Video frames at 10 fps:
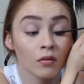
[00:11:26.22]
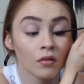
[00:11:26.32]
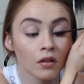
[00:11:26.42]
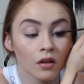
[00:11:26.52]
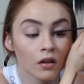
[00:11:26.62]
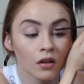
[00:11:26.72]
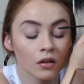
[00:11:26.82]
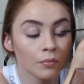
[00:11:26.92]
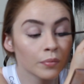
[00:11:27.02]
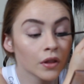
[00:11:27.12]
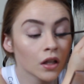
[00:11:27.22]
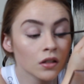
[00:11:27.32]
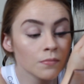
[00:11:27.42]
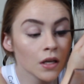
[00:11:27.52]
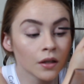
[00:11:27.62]
but
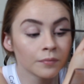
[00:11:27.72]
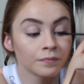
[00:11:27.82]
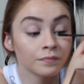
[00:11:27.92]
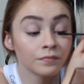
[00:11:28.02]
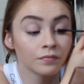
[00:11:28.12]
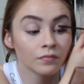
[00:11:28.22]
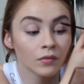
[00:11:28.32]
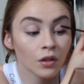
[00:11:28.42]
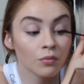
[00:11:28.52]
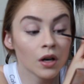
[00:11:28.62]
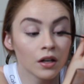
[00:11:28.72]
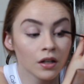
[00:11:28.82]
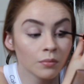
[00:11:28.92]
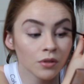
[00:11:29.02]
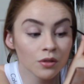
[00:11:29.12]
that's me.
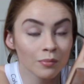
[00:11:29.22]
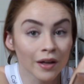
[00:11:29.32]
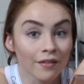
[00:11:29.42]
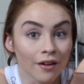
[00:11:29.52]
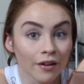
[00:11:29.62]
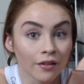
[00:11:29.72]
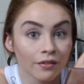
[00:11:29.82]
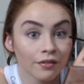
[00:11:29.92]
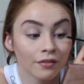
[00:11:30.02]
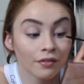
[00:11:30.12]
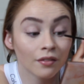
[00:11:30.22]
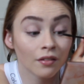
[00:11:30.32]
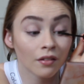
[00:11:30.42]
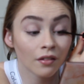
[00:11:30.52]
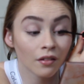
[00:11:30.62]
Welcome to my life.
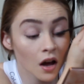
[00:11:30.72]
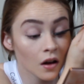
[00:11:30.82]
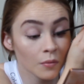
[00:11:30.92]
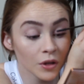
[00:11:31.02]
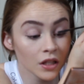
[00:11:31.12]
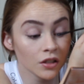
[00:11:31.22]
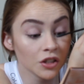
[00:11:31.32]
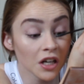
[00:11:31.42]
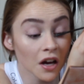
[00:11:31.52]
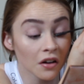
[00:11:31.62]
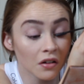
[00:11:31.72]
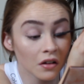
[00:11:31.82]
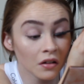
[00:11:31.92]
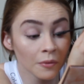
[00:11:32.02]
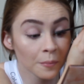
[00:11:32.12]
With this
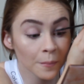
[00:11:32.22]
channel,